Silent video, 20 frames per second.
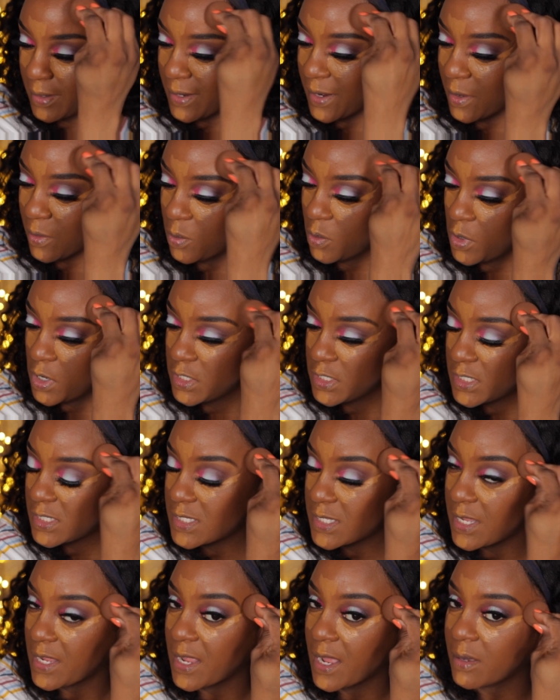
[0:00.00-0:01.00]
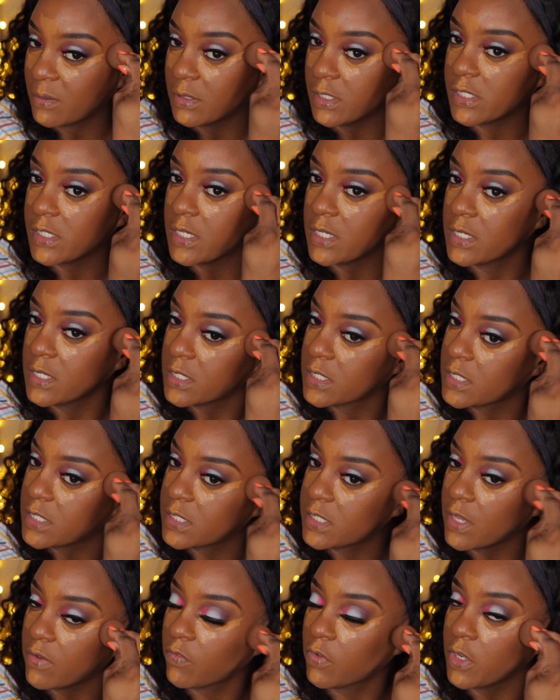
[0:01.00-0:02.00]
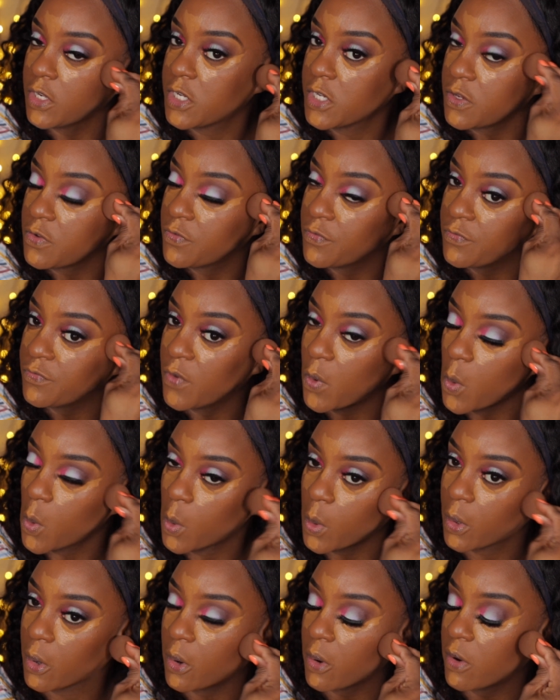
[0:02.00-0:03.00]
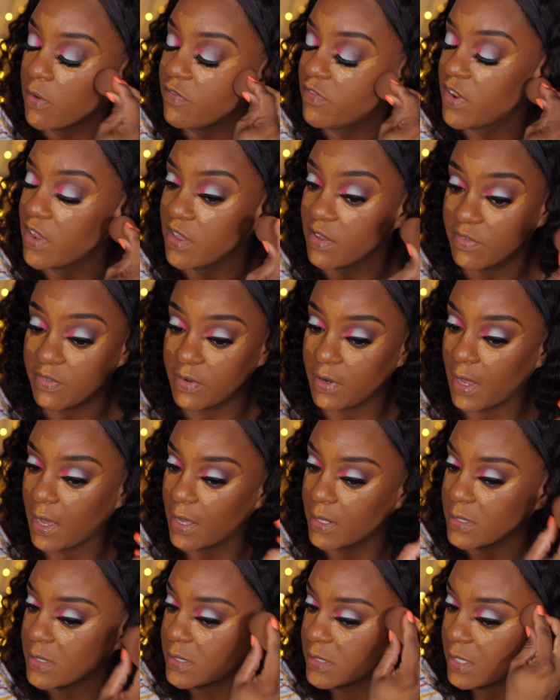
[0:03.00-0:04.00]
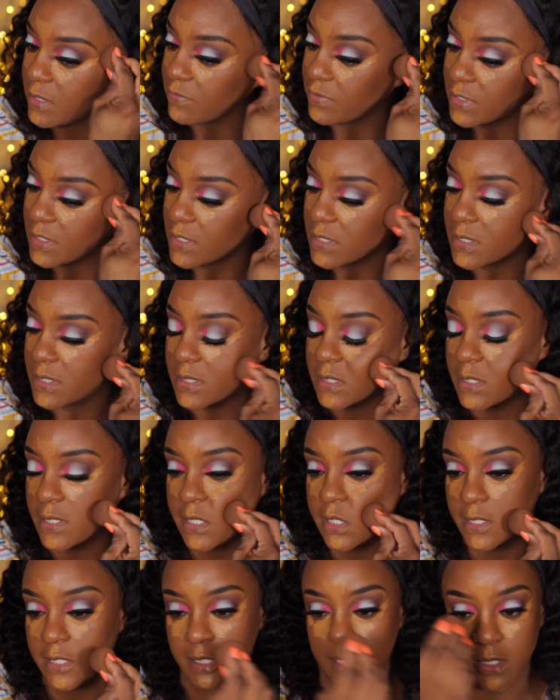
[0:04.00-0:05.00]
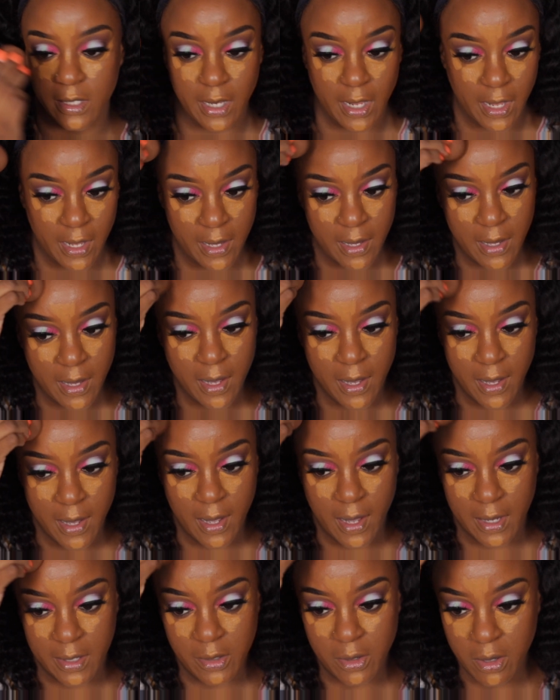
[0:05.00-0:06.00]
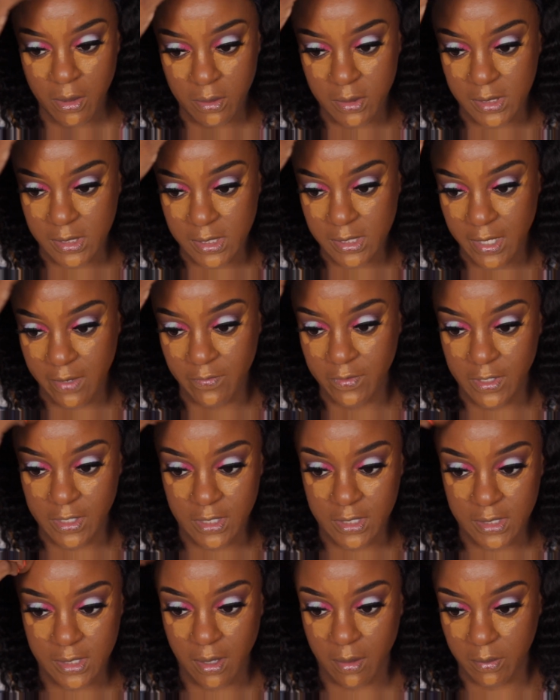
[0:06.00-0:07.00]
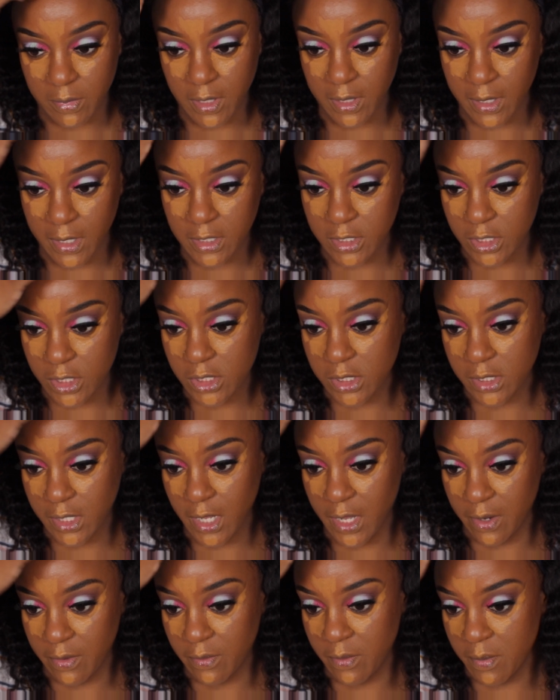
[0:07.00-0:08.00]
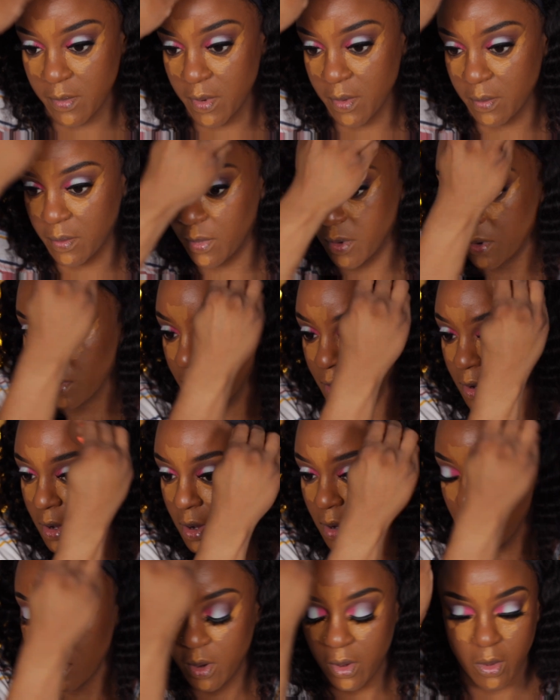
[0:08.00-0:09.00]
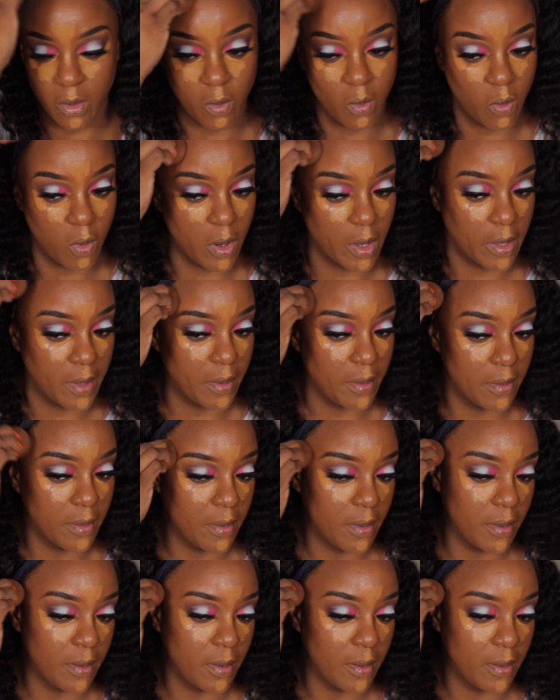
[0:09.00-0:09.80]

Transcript: and I want to say I was in 74, if not 76 in that. I know it was 70 something. I just can't remember what.